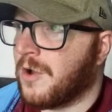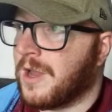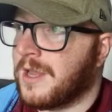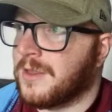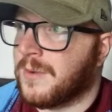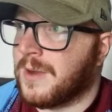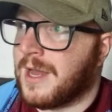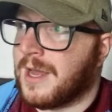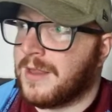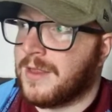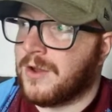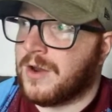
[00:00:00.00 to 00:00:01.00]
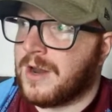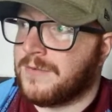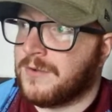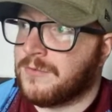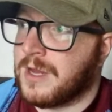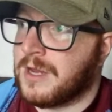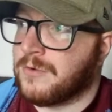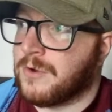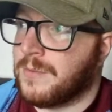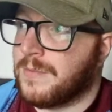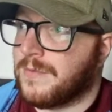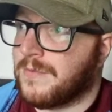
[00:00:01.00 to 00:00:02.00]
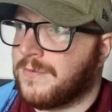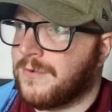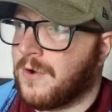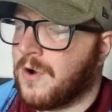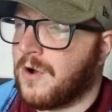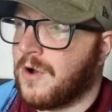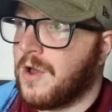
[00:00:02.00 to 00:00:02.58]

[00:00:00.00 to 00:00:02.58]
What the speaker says: Either way, they're going to have to regroup for